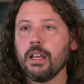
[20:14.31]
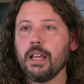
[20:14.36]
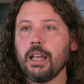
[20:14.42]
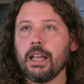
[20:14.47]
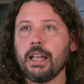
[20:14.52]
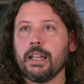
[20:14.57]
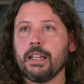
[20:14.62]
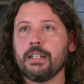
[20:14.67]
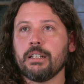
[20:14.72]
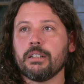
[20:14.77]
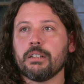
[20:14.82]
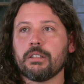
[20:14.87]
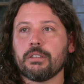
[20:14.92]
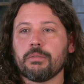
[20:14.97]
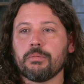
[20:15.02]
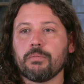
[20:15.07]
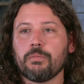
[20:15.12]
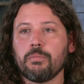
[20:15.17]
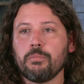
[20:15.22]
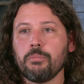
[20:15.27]
And
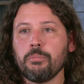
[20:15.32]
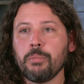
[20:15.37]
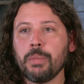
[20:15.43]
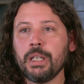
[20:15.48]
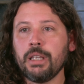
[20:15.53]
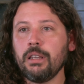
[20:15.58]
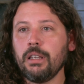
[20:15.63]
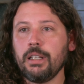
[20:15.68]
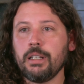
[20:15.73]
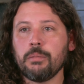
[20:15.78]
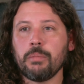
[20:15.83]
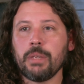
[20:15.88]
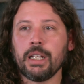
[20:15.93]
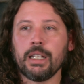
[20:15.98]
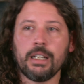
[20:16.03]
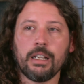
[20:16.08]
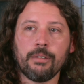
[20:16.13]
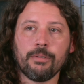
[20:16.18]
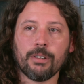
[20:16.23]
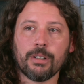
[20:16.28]
Midland may
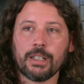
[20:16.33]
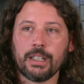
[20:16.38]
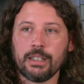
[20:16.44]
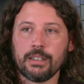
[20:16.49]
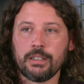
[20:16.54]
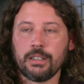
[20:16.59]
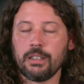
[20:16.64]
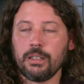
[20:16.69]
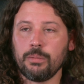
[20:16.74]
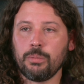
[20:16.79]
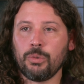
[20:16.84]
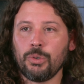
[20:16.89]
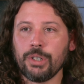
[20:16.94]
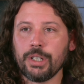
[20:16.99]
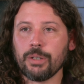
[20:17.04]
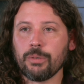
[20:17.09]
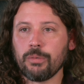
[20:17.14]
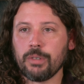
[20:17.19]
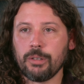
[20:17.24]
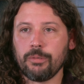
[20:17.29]
never get to the
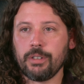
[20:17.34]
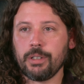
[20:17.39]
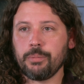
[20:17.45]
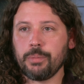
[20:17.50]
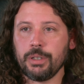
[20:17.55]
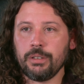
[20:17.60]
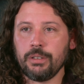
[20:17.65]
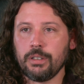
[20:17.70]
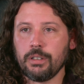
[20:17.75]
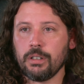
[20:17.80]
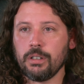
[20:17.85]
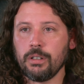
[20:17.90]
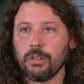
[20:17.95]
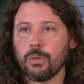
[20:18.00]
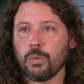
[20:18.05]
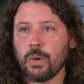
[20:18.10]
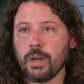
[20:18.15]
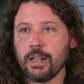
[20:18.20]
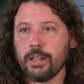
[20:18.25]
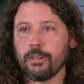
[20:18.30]
point where we build our
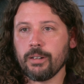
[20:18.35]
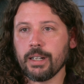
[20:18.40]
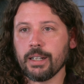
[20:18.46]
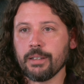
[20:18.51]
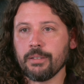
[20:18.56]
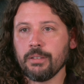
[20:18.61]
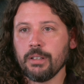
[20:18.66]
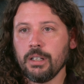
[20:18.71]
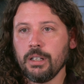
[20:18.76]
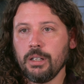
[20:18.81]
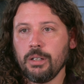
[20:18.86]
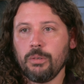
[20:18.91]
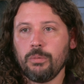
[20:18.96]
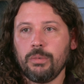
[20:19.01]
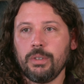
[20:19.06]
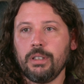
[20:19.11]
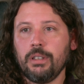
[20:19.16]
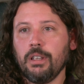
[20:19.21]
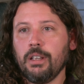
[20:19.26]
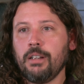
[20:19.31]
own winery.
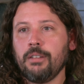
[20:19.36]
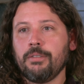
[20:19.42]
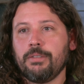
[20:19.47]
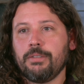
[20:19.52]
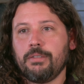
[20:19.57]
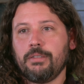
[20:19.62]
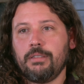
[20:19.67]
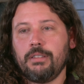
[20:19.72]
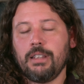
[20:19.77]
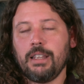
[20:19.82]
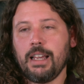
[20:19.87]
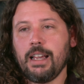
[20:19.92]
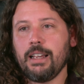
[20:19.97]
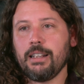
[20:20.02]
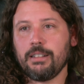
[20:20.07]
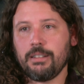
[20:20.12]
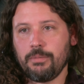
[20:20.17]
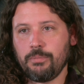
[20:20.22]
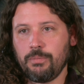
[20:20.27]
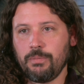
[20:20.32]
We'd love
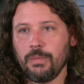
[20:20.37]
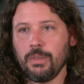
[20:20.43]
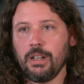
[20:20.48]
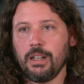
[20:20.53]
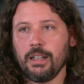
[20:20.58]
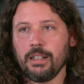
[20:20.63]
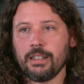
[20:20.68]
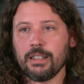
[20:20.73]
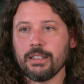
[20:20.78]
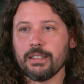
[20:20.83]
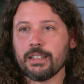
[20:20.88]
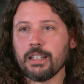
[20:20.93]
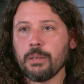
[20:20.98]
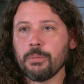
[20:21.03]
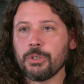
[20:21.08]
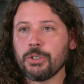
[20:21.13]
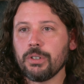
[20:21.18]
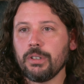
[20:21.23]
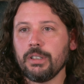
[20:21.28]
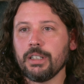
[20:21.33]
that
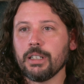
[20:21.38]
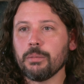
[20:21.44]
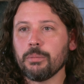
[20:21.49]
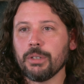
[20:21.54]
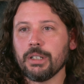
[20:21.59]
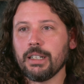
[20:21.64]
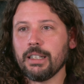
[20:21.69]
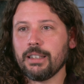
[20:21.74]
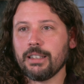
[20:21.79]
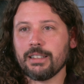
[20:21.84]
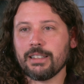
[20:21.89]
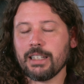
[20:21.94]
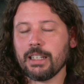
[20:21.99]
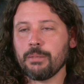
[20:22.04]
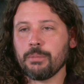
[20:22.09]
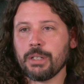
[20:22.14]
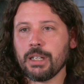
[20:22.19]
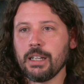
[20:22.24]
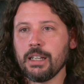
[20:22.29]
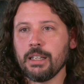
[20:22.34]
conceptually, but at the
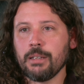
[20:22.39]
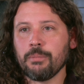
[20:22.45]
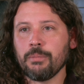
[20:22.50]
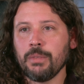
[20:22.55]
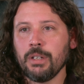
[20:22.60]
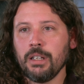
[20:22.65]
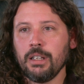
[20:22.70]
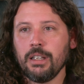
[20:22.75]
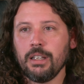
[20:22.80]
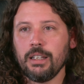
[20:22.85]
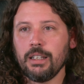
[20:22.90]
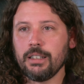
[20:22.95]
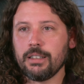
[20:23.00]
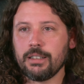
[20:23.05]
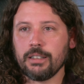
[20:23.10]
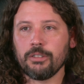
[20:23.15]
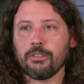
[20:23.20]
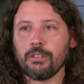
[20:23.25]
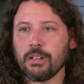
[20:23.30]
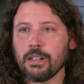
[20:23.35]
same time, it's
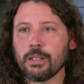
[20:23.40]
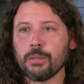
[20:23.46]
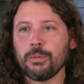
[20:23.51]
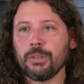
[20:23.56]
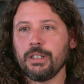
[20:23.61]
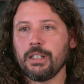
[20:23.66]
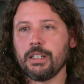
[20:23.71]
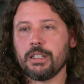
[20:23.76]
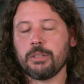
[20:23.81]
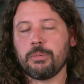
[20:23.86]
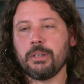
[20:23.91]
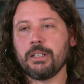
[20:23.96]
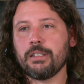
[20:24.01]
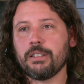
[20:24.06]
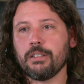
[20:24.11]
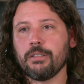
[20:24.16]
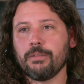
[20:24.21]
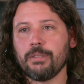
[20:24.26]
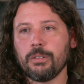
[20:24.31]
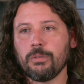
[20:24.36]
incredibly
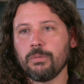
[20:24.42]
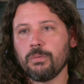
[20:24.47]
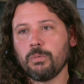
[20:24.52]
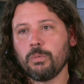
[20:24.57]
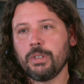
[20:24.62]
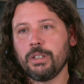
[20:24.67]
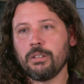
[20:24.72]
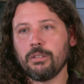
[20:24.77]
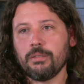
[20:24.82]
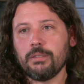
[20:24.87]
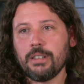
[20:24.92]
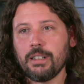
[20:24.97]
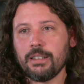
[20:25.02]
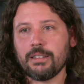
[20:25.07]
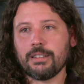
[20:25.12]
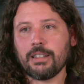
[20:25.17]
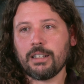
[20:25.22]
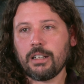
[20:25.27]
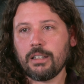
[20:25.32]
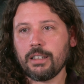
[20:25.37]
expensive and we don't
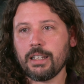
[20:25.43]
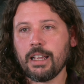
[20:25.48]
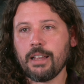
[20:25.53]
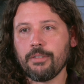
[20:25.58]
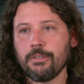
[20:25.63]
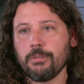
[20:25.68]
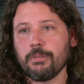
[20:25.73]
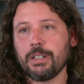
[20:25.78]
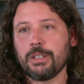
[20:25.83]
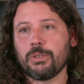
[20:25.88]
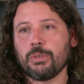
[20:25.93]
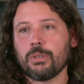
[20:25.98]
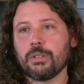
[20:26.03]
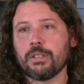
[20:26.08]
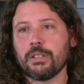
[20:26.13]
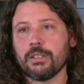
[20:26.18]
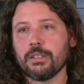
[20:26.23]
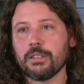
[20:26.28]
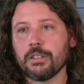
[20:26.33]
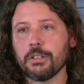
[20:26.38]
necessarily have the
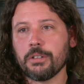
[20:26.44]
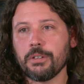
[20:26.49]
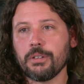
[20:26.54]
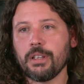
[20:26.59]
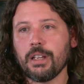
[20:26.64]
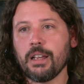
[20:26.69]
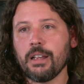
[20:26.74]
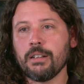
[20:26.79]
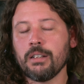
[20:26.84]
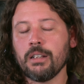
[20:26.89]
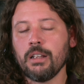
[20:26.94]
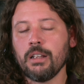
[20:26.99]
resources to do that.